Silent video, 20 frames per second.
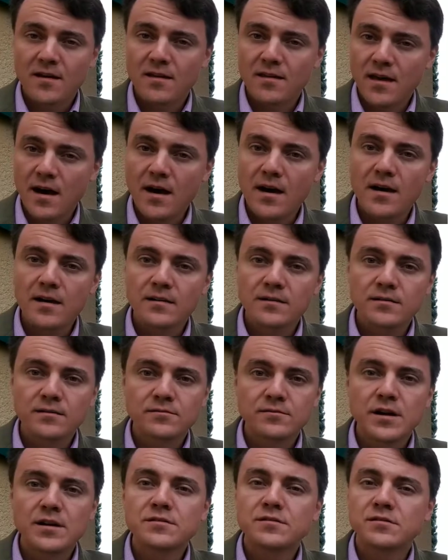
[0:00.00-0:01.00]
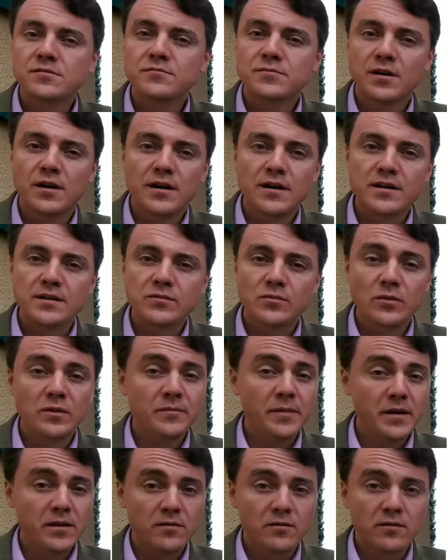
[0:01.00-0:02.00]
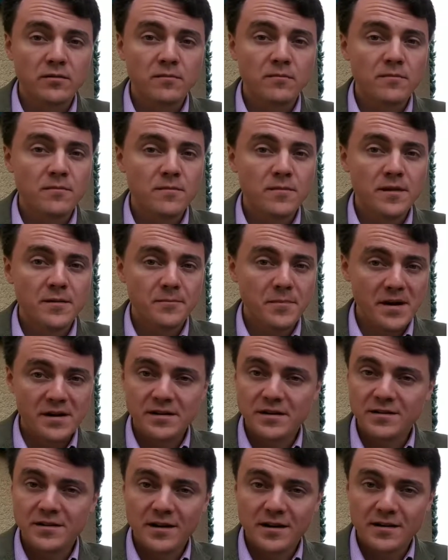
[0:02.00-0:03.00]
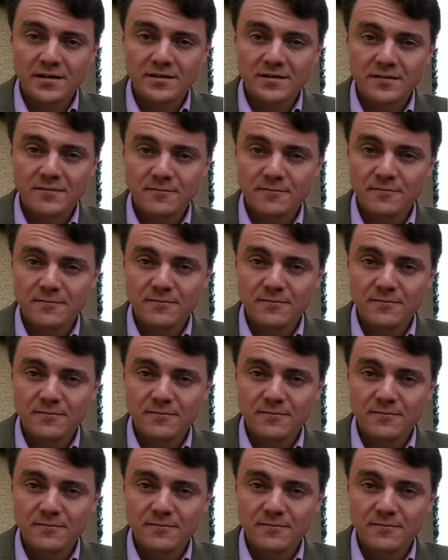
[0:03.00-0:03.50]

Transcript: Then your enterprise will become a paradise.